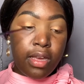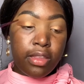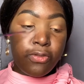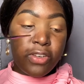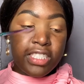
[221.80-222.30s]

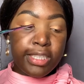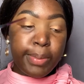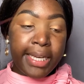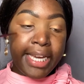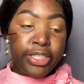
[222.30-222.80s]
the first
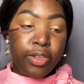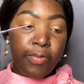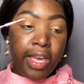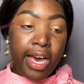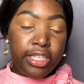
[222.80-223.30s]
application of
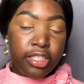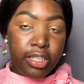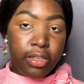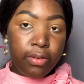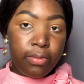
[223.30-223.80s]
the
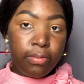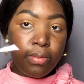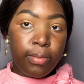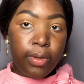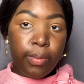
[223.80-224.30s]
eyeshadow.
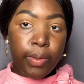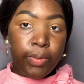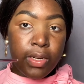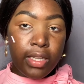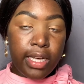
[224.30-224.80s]
I'm gonna be
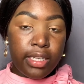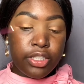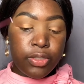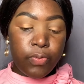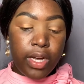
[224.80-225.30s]
putting that
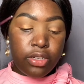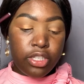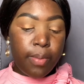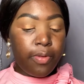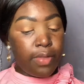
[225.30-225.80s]
just right on
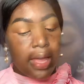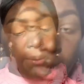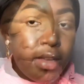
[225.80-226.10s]
top of that.